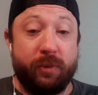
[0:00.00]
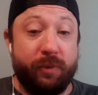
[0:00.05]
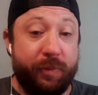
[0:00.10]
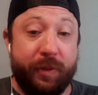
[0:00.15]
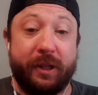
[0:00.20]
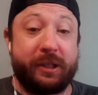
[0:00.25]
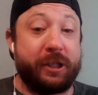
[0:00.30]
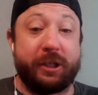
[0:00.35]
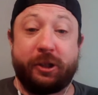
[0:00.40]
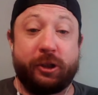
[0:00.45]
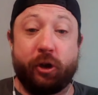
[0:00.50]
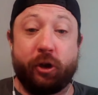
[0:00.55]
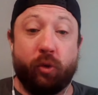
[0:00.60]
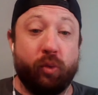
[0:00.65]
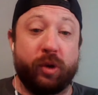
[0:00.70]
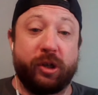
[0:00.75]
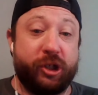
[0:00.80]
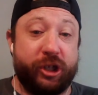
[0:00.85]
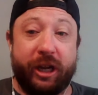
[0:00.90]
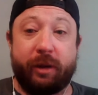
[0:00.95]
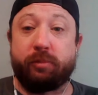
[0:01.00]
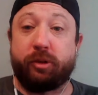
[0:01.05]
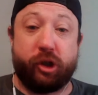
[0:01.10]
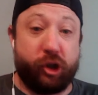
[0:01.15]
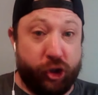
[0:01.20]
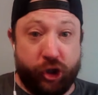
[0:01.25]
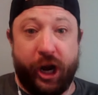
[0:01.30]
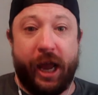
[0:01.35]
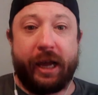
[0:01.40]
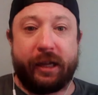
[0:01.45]
this is the regime's
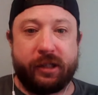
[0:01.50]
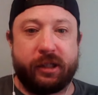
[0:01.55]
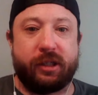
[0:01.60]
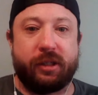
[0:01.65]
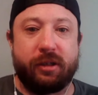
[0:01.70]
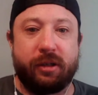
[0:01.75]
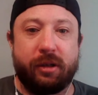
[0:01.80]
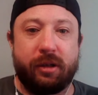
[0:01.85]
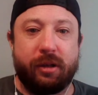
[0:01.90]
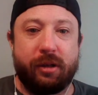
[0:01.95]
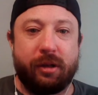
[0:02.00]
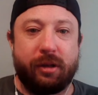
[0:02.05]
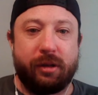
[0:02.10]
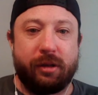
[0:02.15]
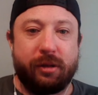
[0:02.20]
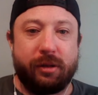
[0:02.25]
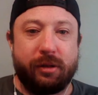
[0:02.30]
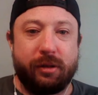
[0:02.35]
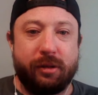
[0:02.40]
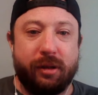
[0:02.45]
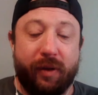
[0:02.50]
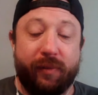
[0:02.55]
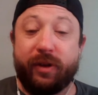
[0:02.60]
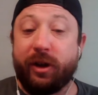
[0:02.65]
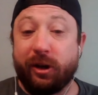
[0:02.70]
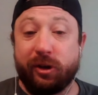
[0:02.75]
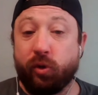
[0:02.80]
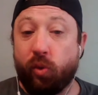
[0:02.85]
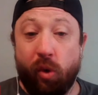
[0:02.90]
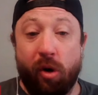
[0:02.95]
chance. If it
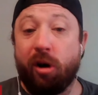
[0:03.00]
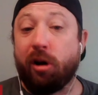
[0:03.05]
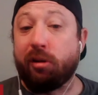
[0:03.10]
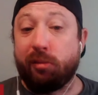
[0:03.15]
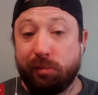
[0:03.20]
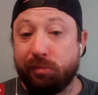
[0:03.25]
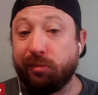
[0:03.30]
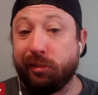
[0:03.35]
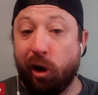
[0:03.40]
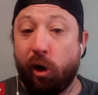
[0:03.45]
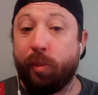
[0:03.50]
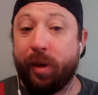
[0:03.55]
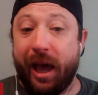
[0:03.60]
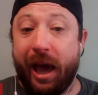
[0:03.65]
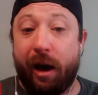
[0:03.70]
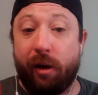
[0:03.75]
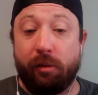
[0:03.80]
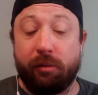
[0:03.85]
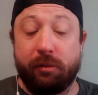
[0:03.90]
doesn't work, they'll be out.